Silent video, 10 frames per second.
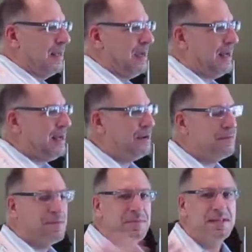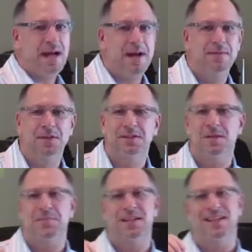And I know from, I looked
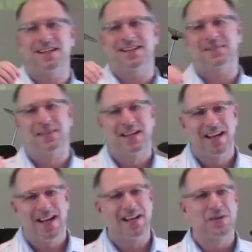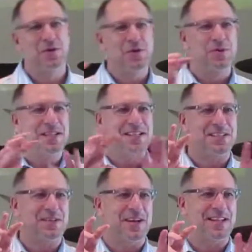up in, uh, I Googled
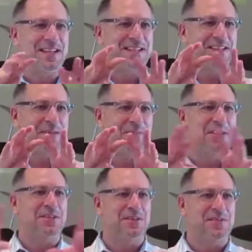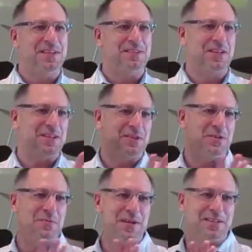this so I could get a picture of this so I could
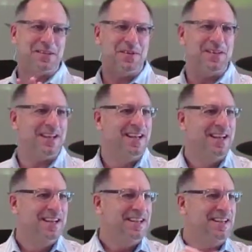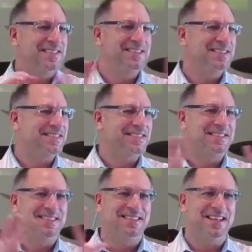throw up on the screen. I thought, it's just
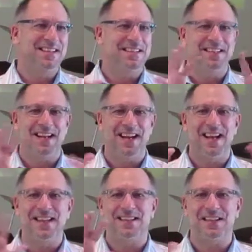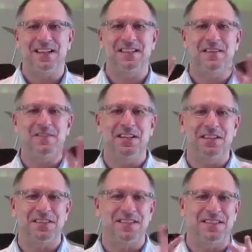nothing, I can't, because everything
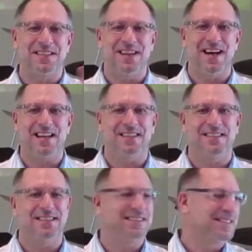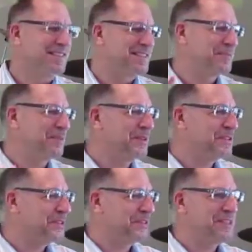looks just not
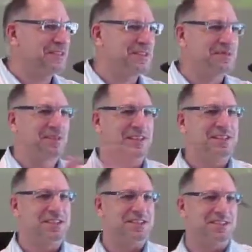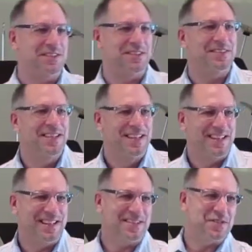spiritual, it just looks religious, you know?
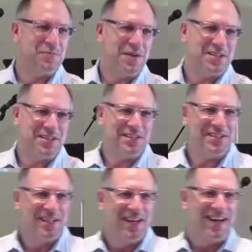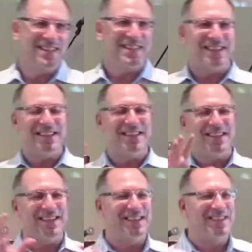Uh, those pictures, I just thought,
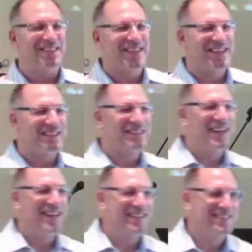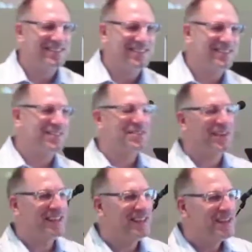oh, no, I'm not going to do that. It just didn't look
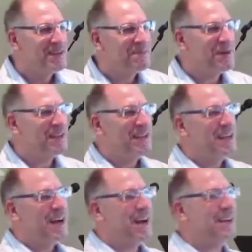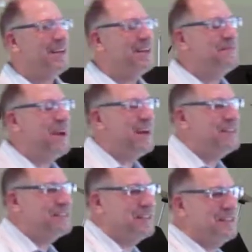right. But I can not
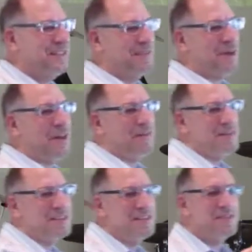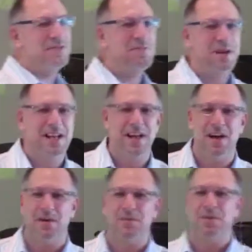imagine if all of us in this room right
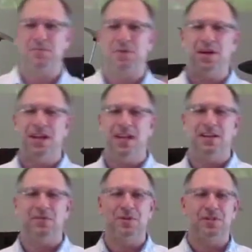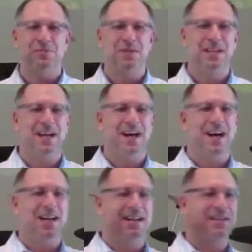now were praying and worshiping
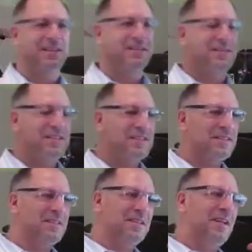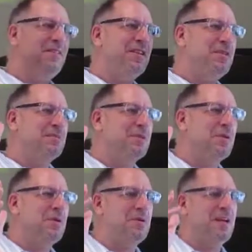God and just giving him
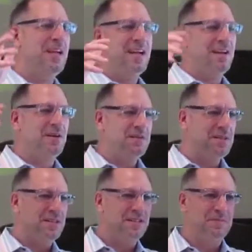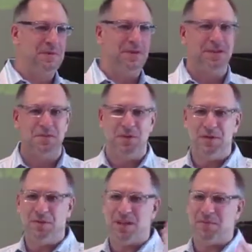glory, and all of a sudden the spirit, the
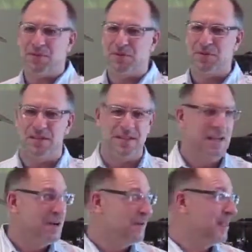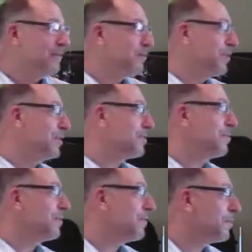wind would come through this. We left the windows
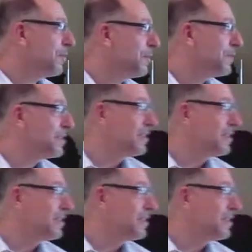open for a purpose